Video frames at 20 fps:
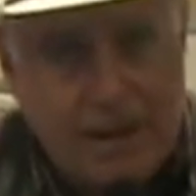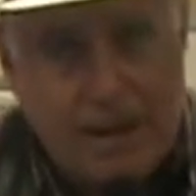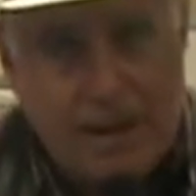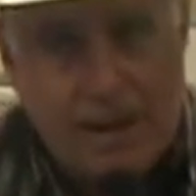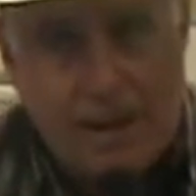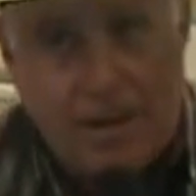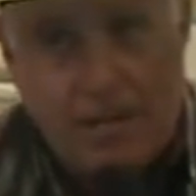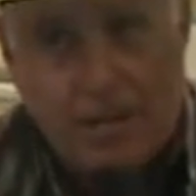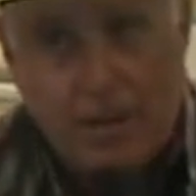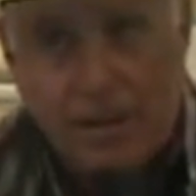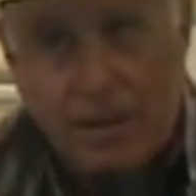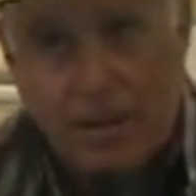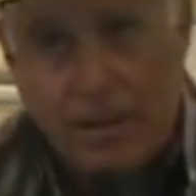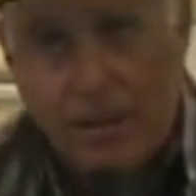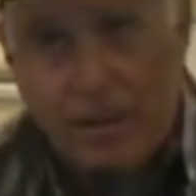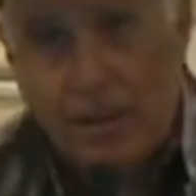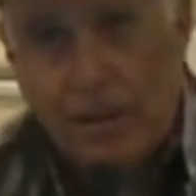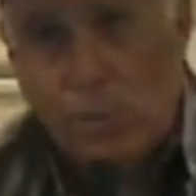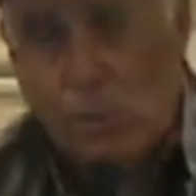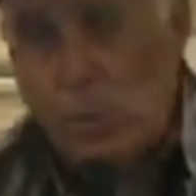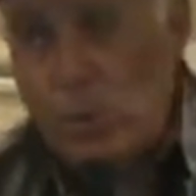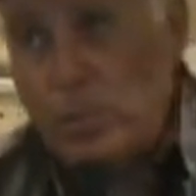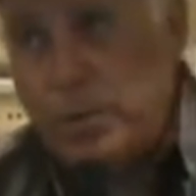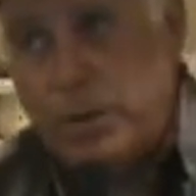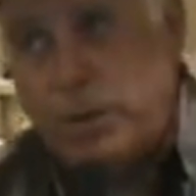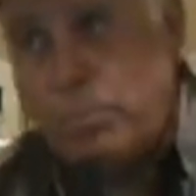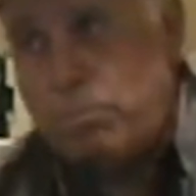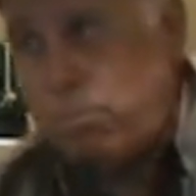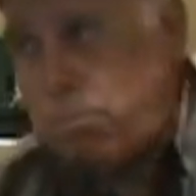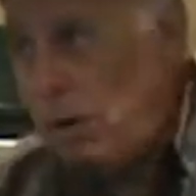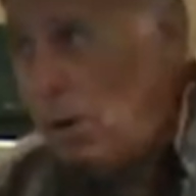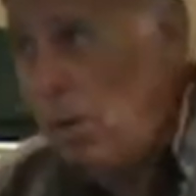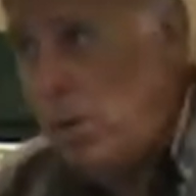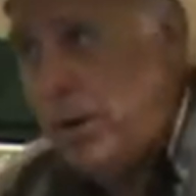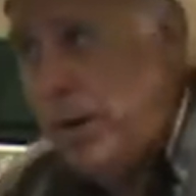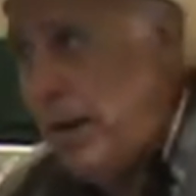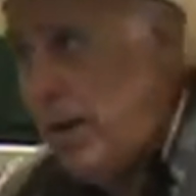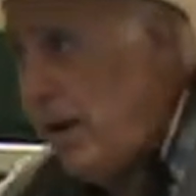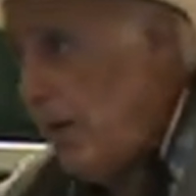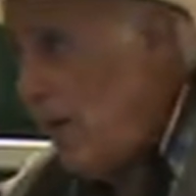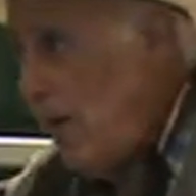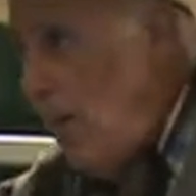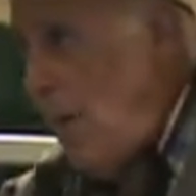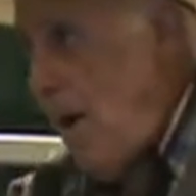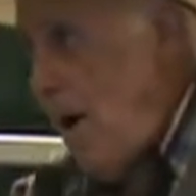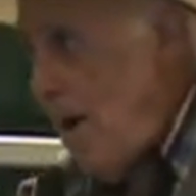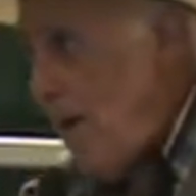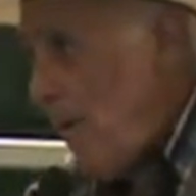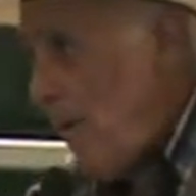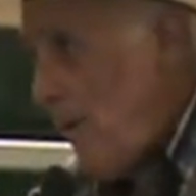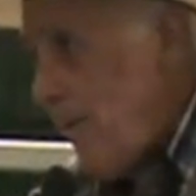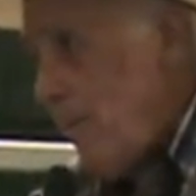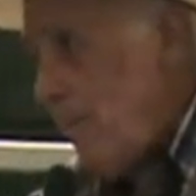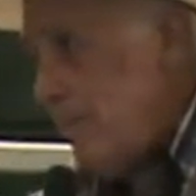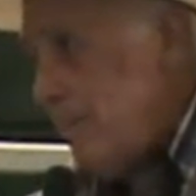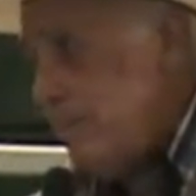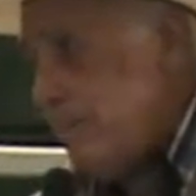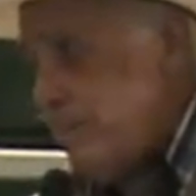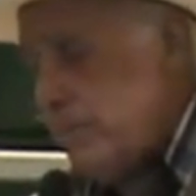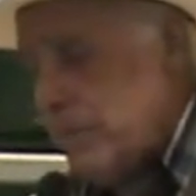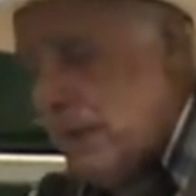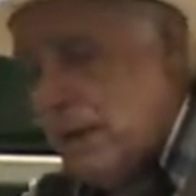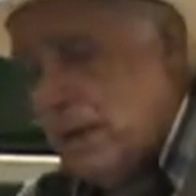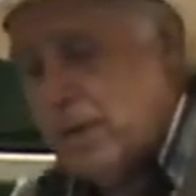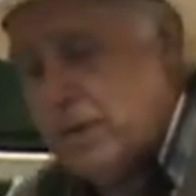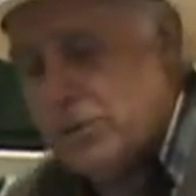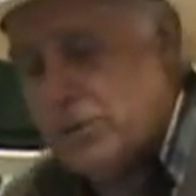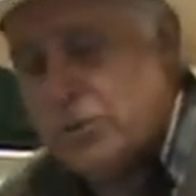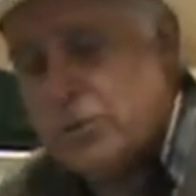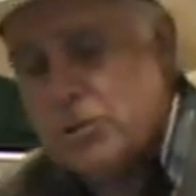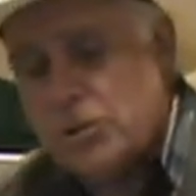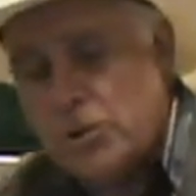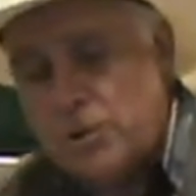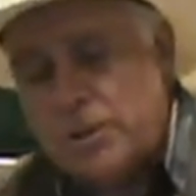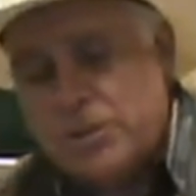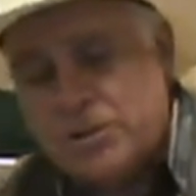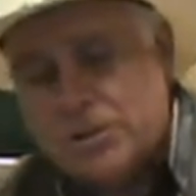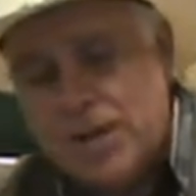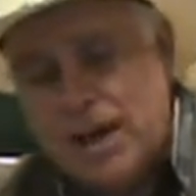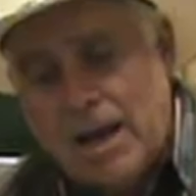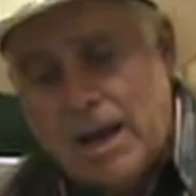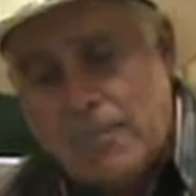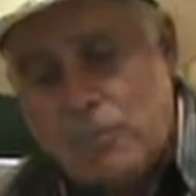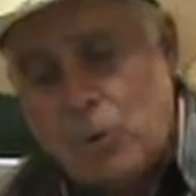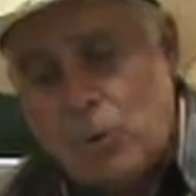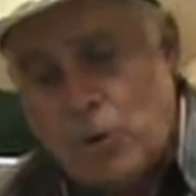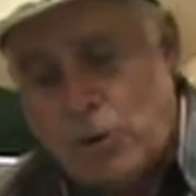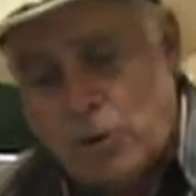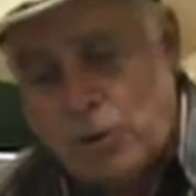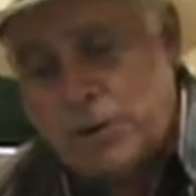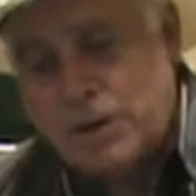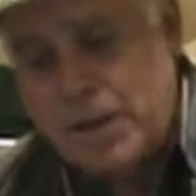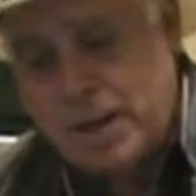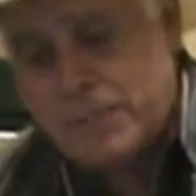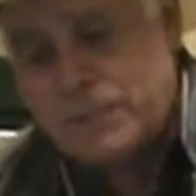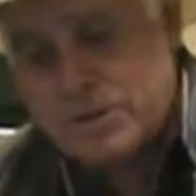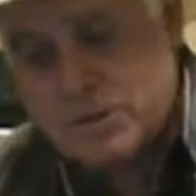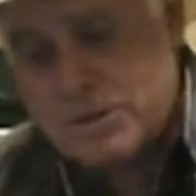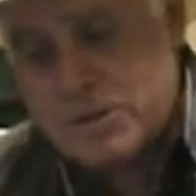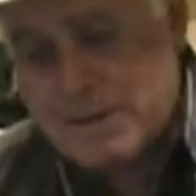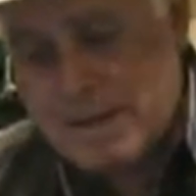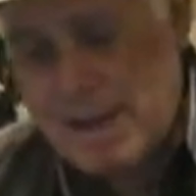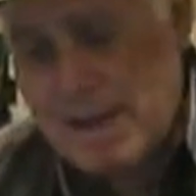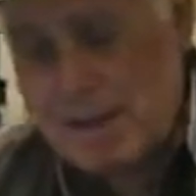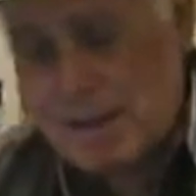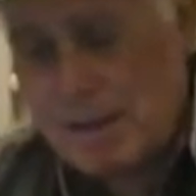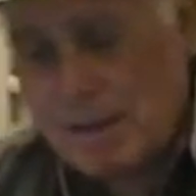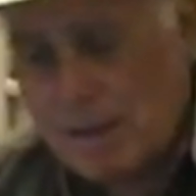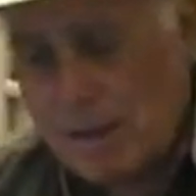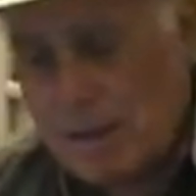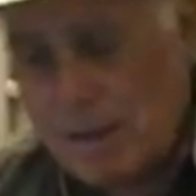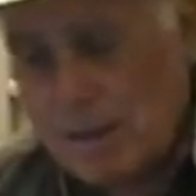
up, we'll be blown out of the water. So it's going to be time. We're going to have to stand